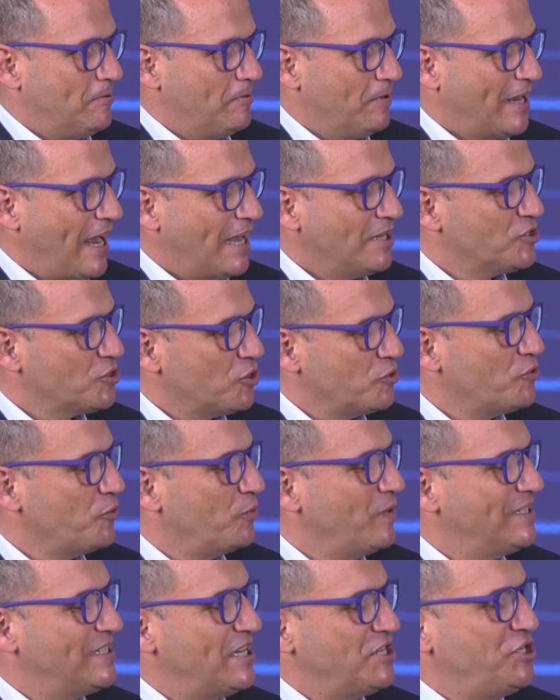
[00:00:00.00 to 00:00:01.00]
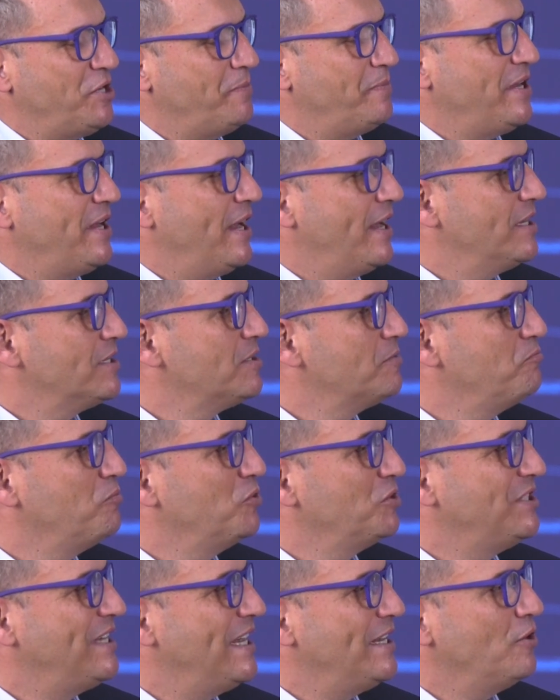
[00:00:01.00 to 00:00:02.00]
guide surgery is a GPS,
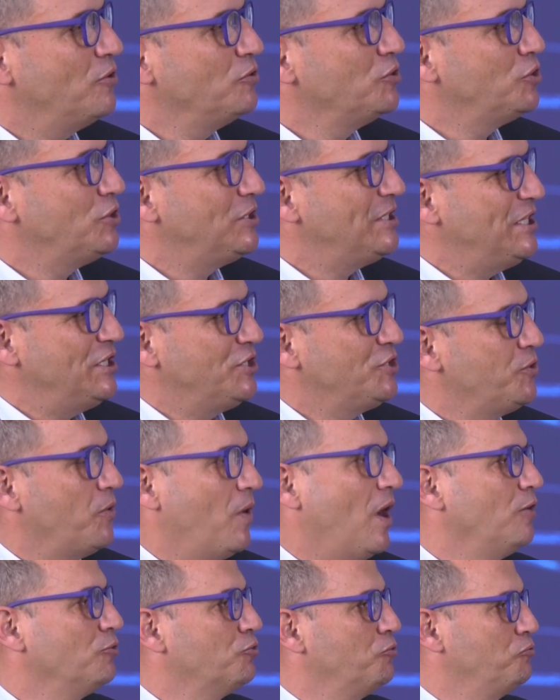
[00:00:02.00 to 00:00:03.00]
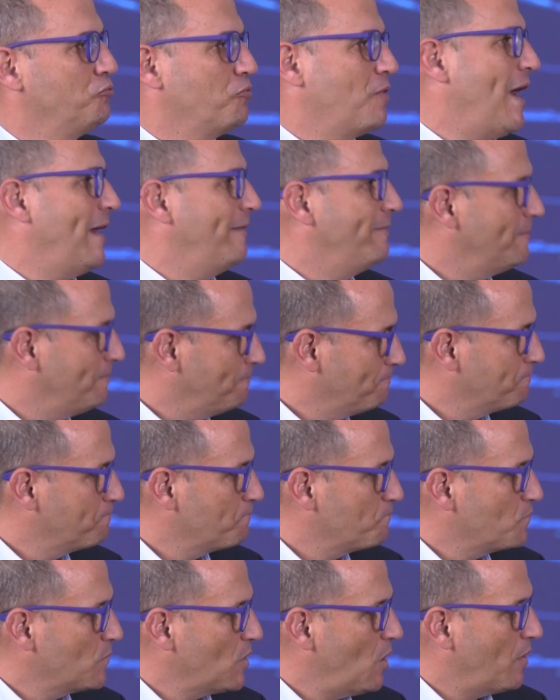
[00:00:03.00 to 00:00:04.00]
but they don't teach you how to drive.
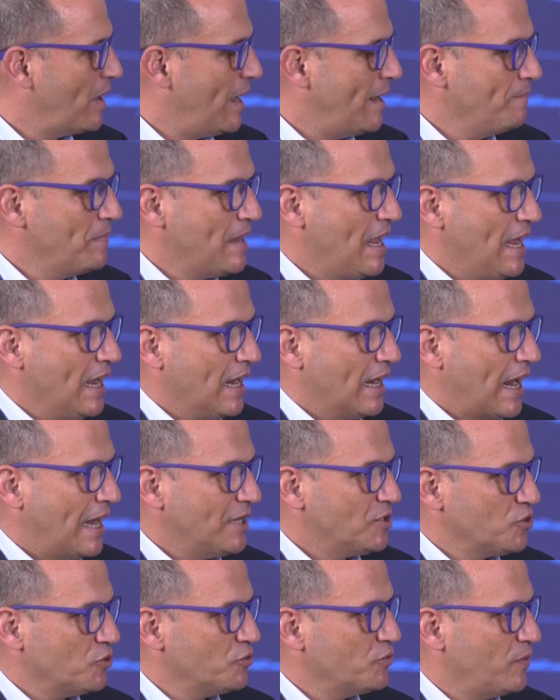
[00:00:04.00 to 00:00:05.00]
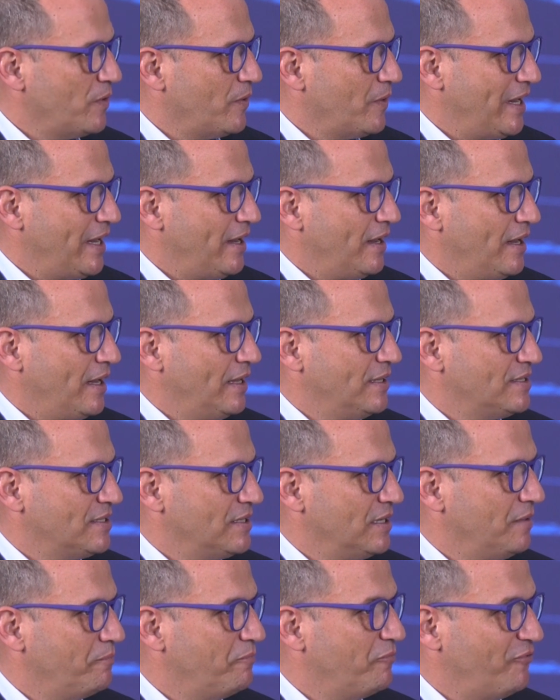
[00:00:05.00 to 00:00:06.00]
Okay, guide surgery, it's
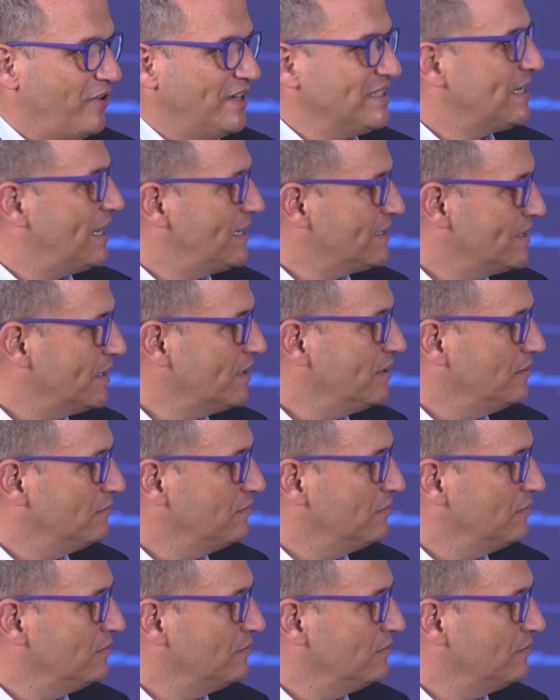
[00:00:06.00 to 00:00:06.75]
fantastic.